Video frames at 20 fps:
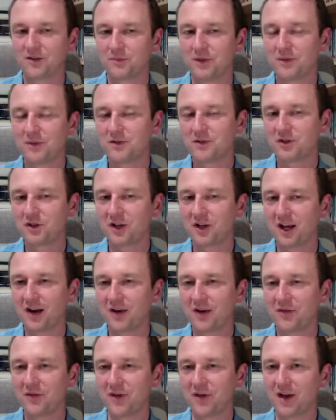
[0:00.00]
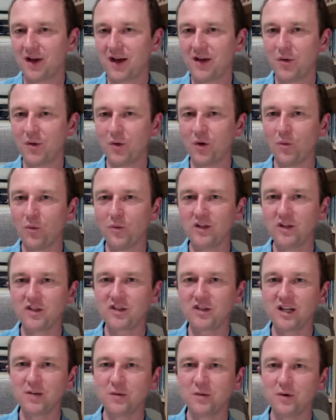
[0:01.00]
Maybe should clarify, on which
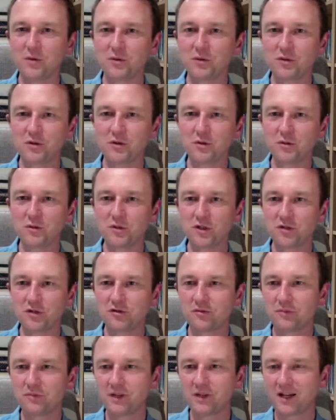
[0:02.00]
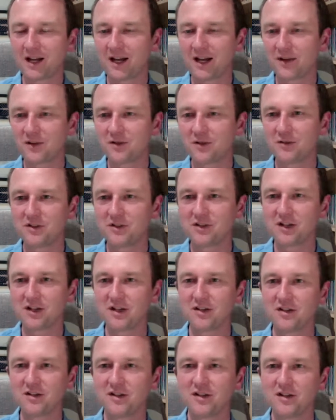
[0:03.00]
date will all school children be allowed to
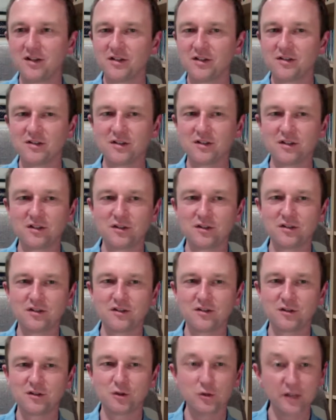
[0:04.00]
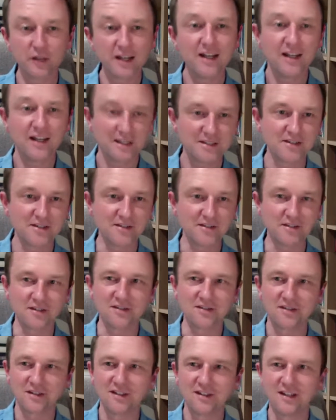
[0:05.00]
return to do their
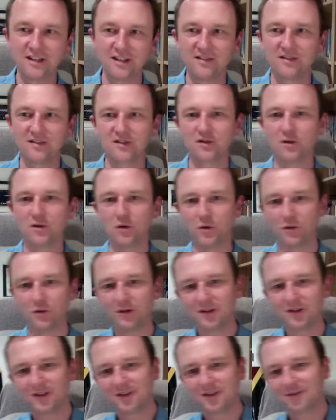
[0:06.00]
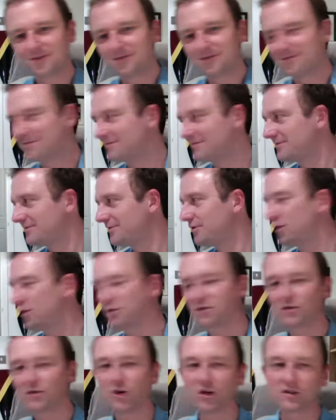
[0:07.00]
lessons in school?
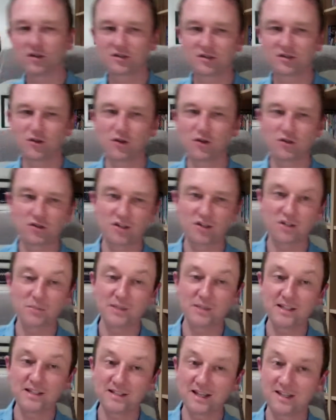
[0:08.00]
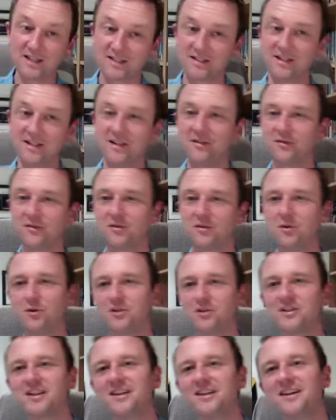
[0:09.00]
Not just be tested, of
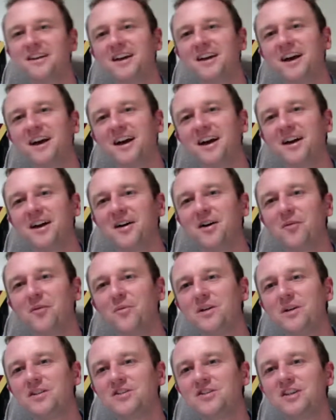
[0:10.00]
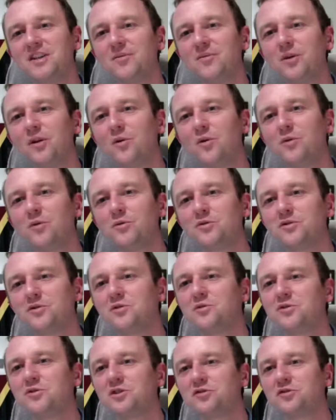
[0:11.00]
course. On which date will all
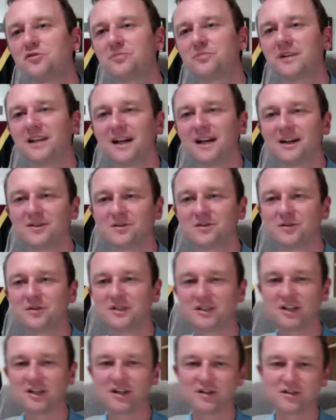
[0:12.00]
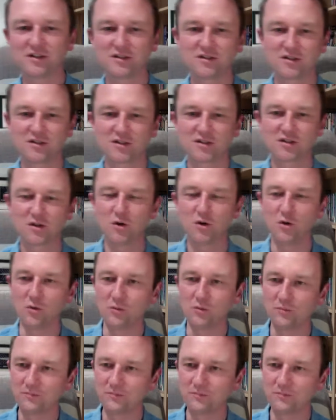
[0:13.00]
school children be allowed to return to school?